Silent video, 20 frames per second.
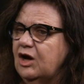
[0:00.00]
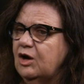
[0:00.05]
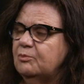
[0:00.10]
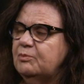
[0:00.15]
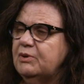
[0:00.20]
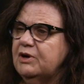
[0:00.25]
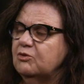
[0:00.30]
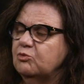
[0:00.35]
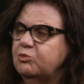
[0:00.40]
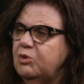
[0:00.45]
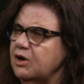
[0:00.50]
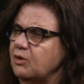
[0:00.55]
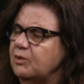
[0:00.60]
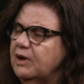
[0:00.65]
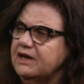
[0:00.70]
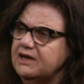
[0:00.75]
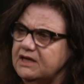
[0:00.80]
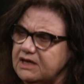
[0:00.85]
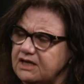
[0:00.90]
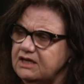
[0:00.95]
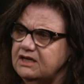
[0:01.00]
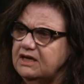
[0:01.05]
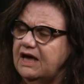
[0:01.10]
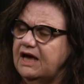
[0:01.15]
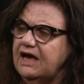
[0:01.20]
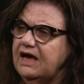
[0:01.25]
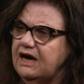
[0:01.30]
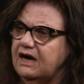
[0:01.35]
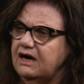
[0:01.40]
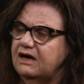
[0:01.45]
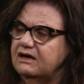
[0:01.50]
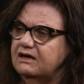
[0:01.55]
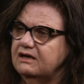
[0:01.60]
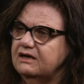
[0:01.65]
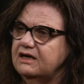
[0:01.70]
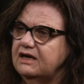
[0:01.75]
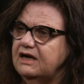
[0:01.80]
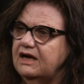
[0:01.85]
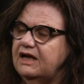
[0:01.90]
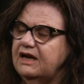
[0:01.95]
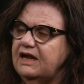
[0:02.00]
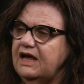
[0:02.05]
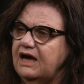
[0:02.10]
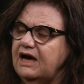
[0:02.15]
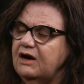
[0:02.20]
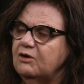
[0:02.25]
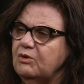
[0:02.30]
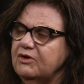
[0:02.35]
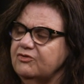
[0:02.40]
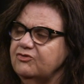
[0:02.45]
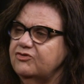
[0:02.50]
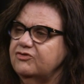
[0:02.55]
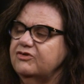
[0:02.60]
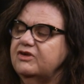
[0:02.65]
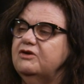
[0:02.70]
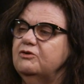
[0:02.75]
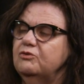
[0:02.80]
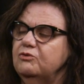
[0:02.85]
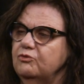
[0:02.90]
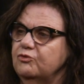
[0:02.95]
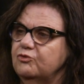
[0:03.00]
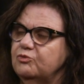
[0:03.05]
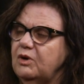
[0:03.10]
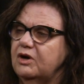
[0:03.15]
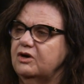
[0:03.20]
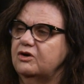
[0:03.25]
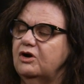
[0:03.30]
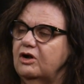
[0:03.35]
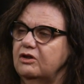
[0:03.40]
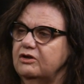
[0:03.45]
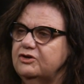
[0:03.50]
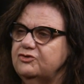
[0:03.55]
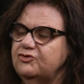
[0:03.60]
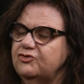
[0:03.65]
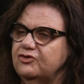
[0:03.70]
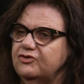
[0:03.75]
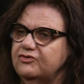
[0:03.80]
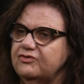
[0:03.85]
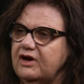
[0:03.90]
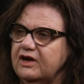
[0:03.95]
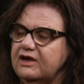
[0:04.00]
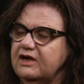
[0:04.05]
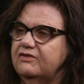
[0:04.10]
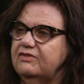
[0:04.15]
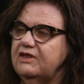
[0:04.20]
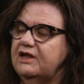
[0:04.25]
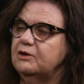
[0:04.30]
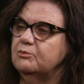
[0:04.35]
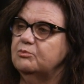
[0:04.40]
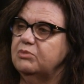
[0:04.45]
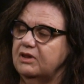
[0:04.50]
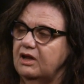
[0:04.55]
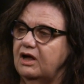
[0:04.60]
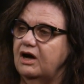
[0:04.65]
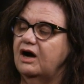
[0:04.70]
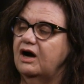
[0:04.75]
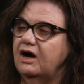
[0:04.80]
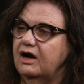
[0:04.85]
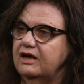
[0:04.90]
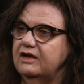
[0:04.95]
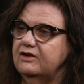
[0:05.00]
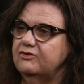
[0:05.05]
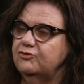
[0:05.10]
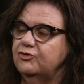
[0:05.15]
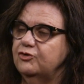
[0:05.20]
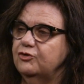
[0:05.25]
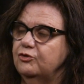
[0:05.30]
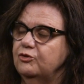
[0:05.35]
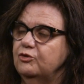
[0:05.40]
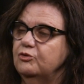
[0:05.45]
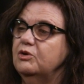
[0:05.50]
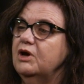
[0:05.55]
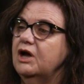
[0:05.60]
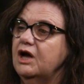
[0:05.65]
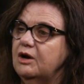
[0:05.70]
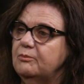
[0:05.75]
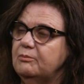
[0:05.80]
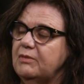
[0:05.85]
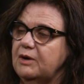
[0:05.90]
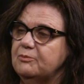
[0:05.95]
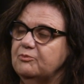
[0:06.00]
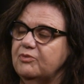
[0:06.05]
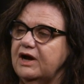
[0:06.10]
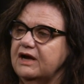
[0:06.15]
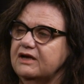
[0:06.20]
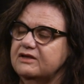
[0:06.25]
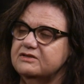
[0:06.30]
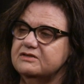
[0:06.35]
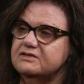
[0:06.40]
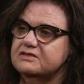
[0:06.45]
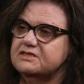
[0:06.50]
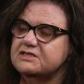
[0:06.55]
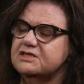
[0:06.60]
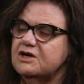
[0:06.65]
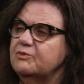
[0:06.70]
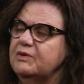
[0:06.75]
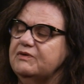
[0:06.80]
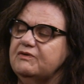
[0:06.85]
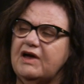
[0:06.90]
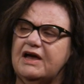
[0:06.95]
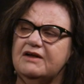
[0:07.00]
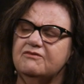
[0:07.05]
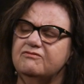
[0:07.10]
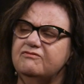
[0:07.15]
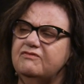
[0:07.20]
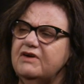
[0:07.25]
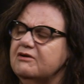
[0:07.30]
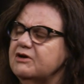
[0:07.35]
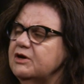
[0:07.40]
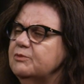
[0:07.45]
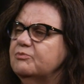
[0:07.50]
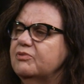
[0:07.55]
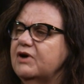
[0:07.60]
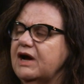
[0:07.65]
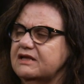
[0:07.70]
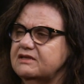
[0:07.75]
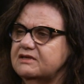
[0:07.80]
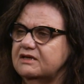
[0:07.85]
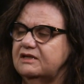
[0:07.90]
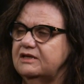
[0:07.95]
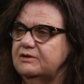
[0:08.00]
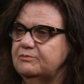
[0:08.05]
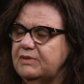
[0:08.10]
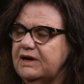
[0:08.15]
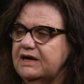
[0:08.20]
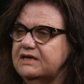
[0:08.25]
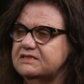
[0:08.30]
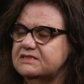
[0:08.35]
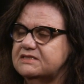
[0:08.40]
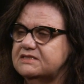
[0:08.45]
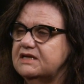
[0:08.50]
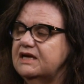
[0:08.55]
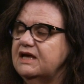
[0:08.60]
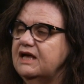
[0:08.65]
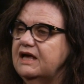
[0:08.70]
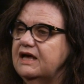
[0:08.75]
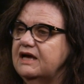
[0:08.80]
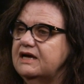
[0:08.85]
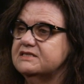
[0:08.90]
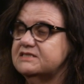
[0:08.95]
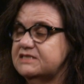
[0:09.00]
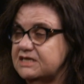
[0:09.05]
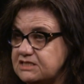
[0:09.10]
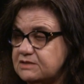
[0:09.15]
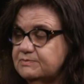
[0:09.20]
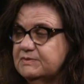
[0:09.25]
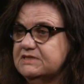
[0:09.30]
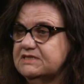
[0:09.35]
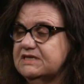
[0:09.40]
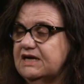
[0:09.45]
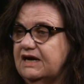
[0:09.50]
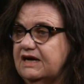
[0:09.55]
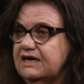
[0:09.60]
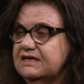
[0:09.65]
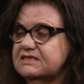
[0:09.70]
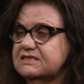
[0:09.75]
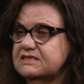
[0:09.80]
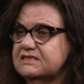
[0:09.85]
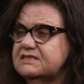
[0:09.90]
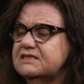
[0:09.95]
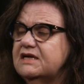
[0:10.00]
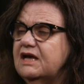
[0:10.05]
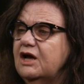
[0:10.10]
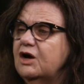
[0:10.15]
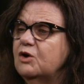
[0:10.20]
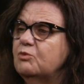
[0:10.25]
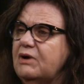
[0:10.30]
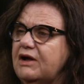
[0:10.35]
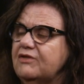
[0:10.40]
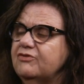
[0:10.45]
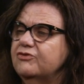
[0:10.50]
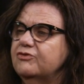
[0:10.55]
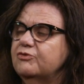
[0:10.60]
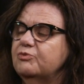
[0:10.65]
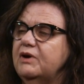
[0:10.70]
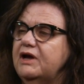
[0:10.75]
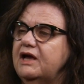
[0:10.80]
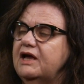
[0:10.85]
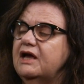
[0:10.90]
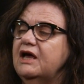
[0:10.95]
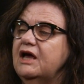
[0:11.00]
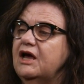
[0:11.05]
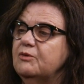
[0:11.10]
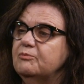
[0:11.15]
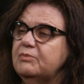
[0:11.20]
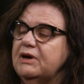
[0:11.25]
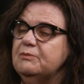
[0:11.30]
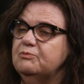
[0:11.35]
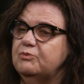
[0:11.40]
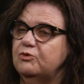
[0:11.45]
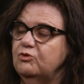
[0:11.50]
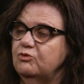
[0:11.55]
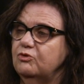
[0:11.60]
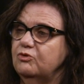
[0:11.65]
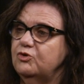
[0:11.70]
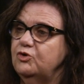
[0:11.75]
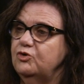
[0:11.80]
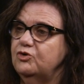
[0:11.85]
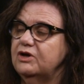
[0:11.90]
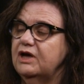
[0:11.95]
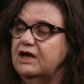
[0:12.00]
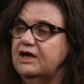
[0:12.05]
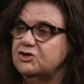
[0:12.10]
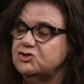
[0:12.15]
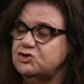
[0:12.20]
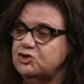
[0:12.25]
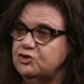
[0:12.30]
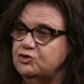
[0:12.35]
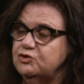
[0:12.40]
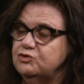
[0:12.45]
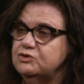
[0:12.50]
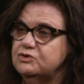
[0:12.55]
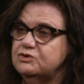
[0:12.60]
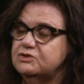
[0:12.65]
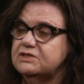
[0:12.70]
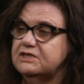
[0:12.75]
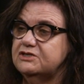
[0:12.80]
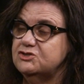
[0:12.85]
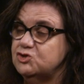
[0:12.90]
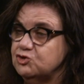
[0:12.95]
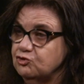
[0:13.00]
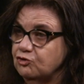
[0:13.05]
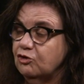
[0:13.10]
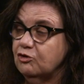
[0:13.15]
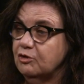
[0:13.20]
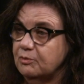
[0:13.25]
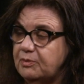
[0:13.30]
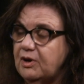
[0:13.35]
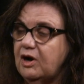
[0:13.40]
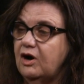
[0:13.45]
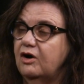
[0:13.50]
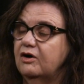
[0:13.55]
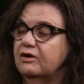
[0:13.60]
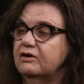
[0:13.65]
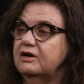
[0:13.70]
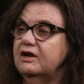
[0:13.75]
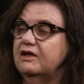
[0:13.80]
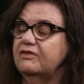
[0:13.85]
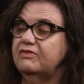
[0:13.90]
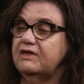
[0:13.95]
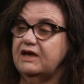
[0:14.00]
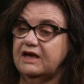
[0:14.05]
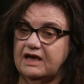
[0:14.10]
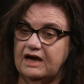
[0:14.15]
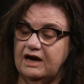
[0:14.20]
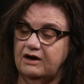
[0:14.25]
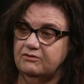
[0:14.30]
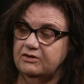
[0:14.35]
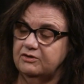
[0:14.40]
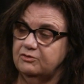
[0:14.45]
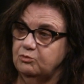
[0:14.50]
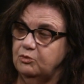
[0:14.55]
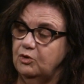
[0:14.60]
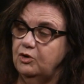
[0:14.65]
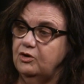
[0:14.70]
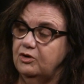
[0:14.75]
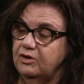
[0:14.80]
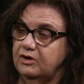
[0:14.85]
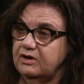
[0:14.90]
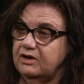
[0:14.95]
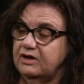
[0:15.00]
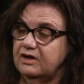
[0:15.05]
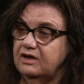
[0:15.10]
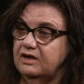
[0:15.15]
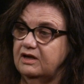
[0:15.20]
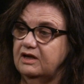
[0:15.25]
but what do I need now? And what skills, what knowledges I can then apply to my practice. So we had very practically based assessment tasks, ones where people could choose and draw upon their current work